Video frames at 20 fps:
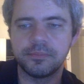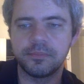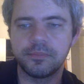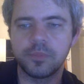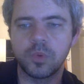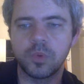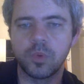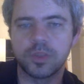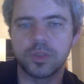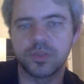
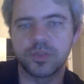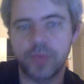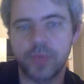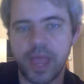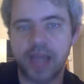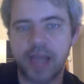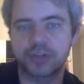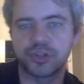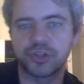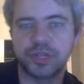once we
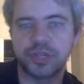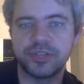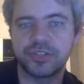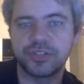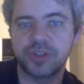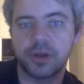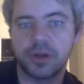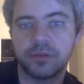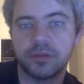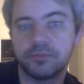actually
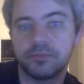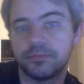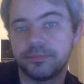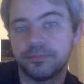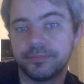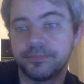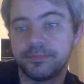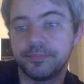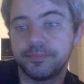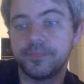start
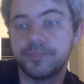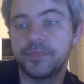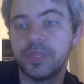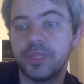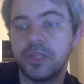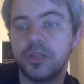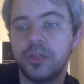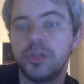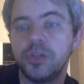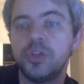
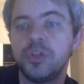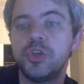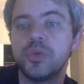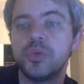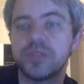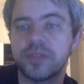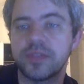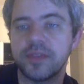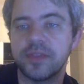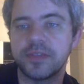
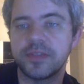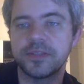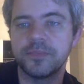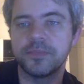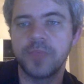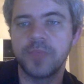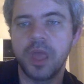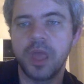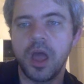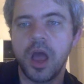using this.
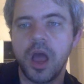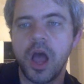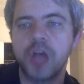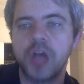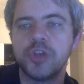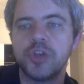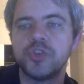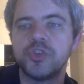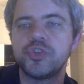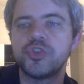
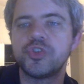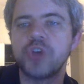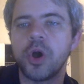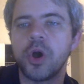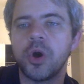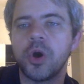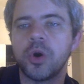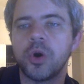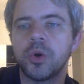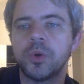
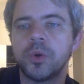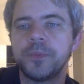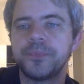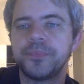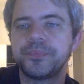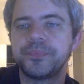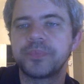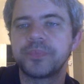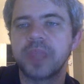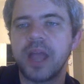So
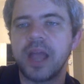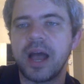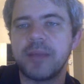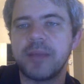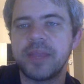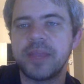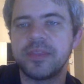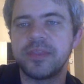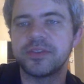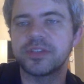I
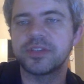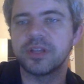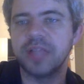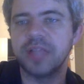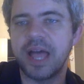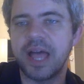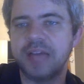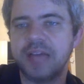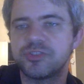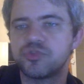made this
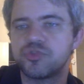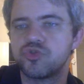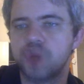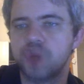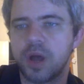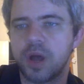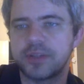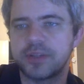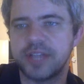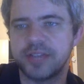class
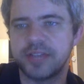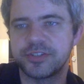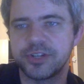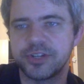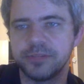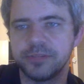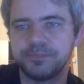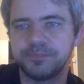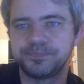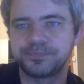draw
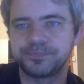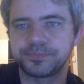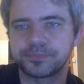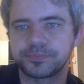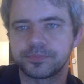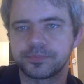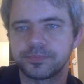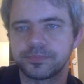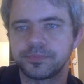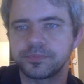tester.
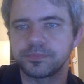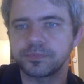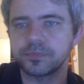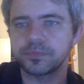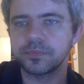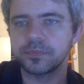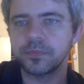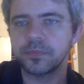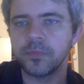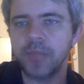
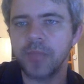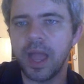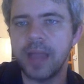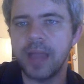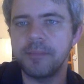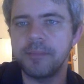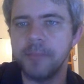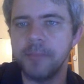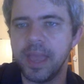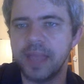
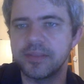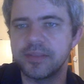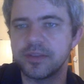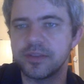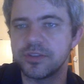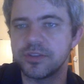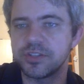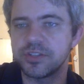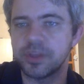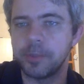I made
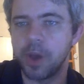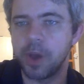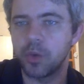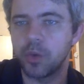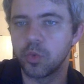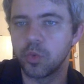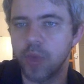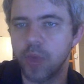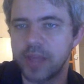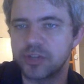a
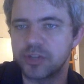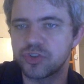right